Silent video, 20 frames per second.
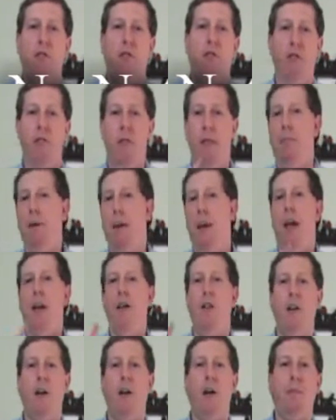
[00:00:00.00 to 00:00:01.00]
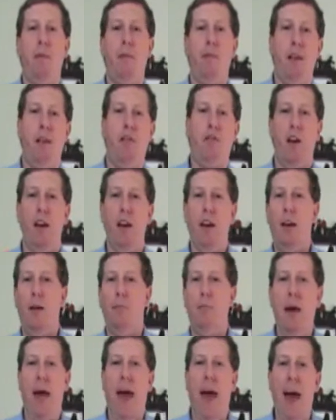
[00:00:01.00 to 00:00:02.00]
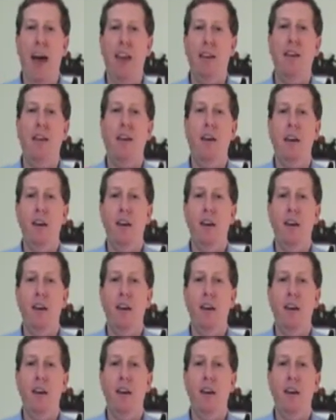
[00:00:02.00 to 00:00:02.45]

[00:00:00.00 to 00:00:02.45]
You'll see Piano Accompaniment Training, P.A.T,